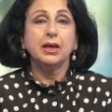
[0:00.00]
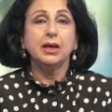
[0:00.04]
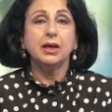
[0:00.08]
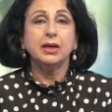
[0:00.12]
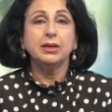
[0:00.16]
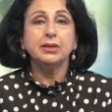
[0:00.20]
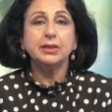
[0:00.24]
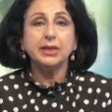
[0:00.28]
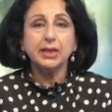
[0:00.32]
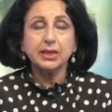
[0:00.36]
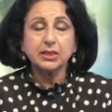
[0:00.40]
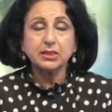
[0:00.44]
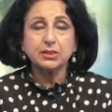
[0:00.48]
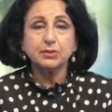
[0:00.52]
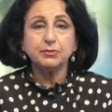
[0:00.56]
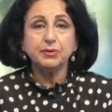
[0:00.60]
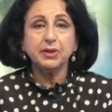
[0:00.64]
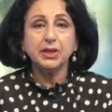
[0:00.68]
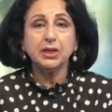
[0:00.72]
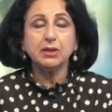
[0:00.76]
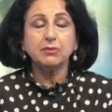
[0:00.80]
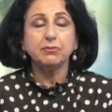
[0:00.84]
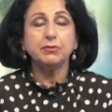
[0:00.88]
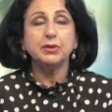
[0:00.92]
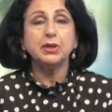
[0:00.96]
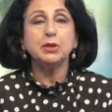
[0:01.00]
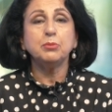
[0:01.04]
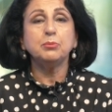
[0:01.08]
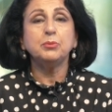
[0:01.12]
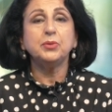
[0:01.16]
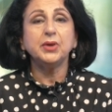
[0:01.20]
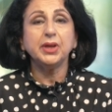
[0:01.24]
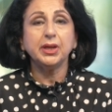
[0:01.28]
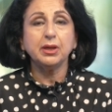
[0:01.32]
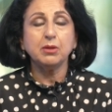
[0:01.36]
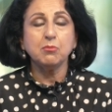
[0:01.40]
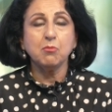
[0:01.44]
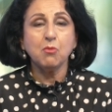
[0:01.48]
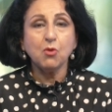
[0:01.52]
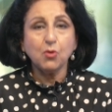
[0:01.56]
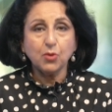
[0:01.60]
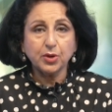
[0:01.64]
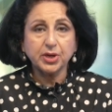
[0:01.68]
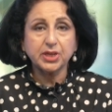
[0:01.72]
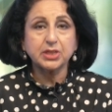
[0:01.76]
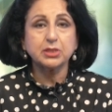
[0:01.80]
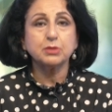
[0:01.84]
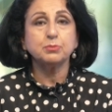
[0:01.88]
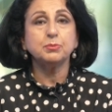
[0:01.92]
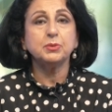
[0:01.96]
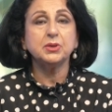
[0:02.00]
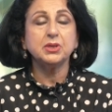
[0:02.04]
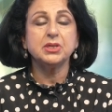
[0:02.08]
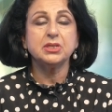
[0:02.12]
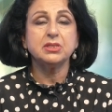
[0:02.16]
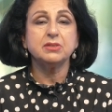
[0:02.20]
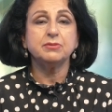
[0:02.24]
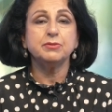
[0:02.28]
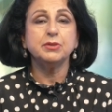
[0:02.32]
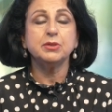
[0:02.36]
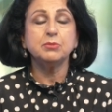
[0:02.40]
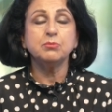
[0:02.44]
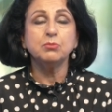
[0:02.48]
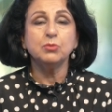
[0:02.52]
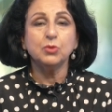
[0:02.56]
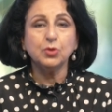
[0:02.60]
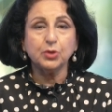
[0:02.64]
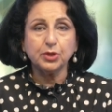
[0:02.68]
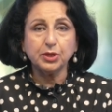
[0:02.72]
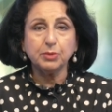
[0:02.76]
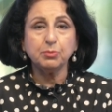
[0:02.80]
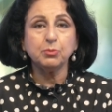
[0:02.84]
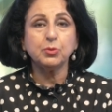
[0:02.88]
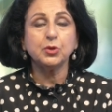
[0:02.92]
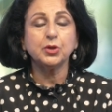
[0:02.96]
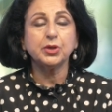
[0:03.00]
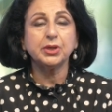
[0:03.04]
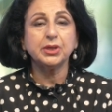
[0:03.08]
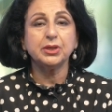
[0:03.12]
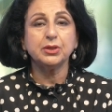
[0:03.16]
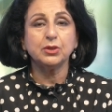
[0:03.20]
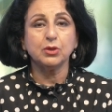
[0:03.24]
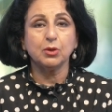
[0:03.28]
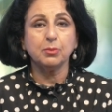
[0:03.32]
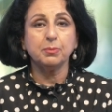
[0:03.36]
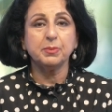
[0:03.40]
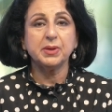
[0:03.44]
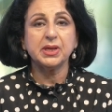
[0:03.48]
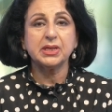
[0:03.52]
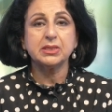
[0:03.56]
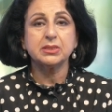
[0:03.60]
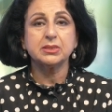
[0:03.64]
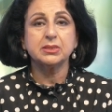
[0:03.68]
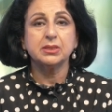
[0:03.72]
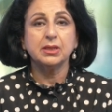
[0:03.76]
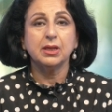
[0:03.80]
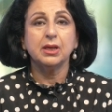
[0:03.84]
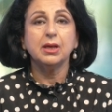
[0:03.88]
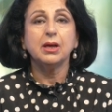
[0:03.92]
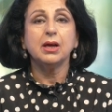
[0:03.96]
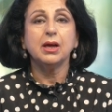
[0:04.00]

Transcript: Next week, we'll bring more experts with more important topics.